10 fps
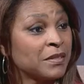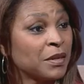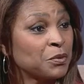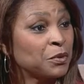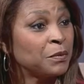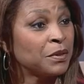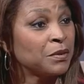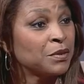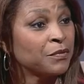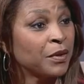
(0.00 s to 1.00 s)
sexual
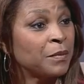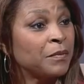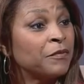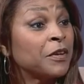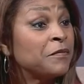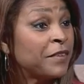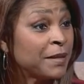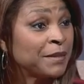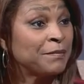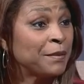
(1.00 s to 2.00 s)
abuse from
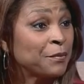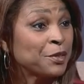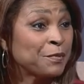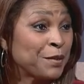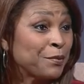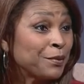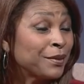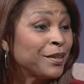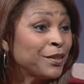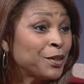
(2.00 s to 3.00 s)
family members, people
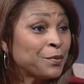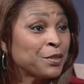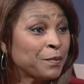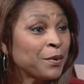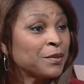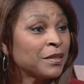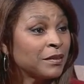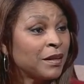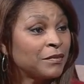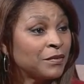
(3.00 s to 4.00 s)
who were supposed to
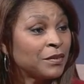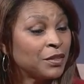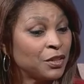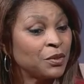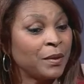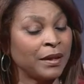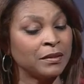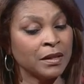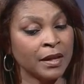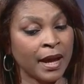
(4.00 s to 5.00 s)
love you
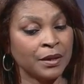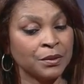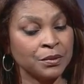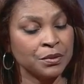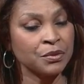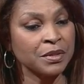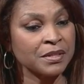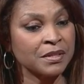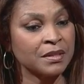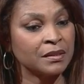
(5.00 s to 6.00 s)
and who you
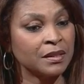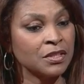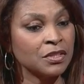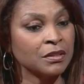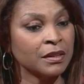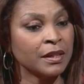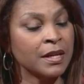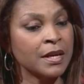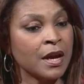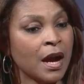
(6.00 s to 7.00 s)
trusted initially.
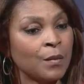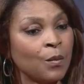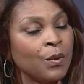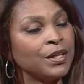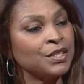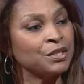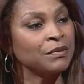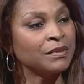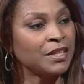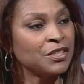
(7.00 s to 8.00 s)
What is your
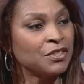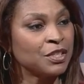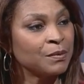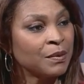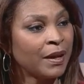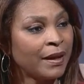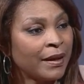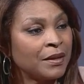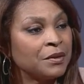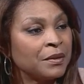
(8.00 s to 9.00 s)
relationship
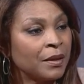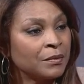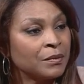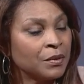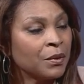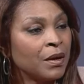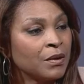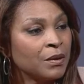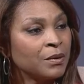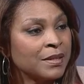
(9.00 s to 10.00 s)
like? I know that your
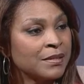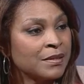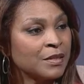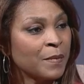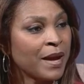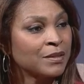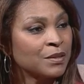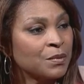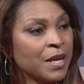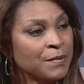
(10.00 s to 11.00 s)
uncle has since passed
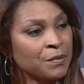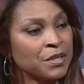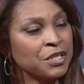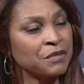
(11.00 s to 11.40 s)
away, but what is your